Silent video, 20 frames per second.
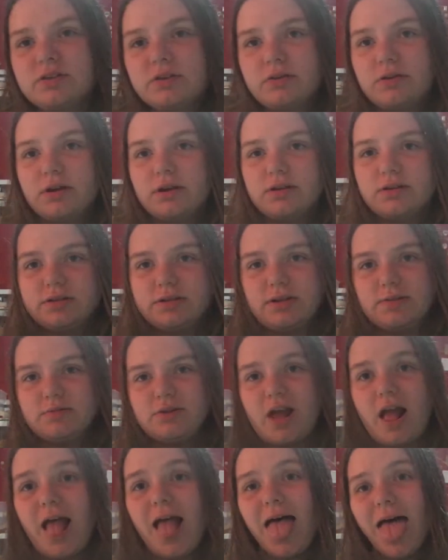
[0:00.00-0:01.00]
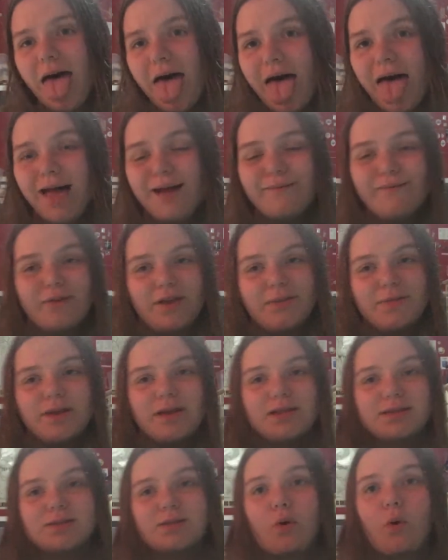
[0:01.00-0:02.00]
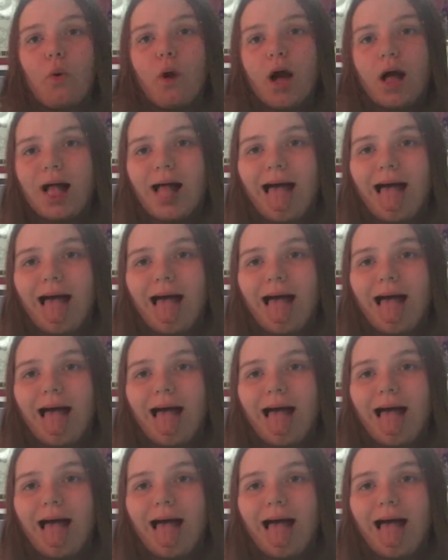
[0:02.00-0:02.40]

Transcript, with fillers: Sorry, I got a Snapchat. I'm famous. Cool.